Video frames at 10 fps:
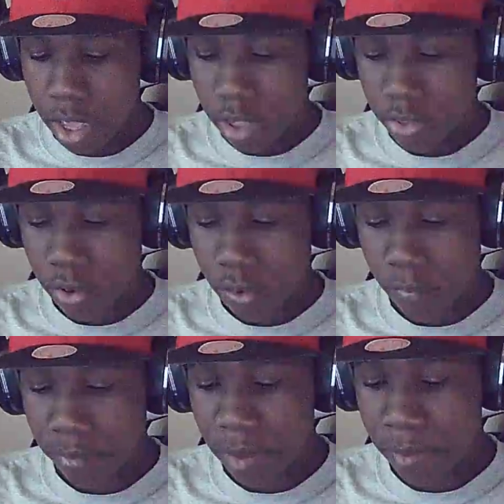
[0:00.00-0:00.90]
So
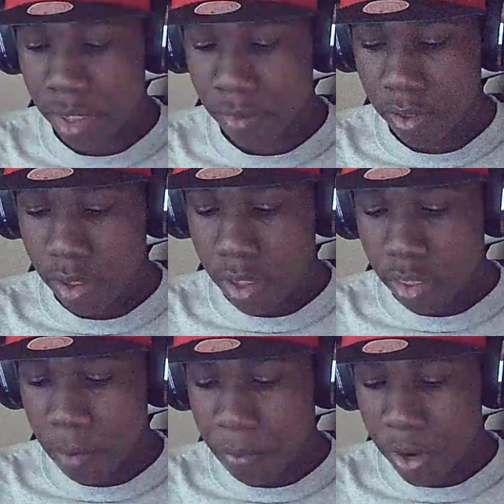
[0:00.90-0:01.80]
I mean,
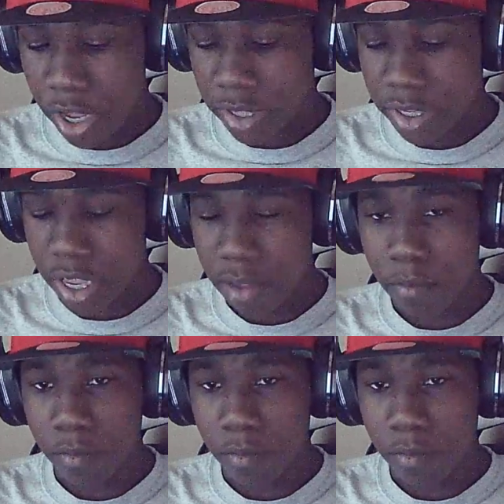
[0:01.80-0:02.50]
they're a pretty good team.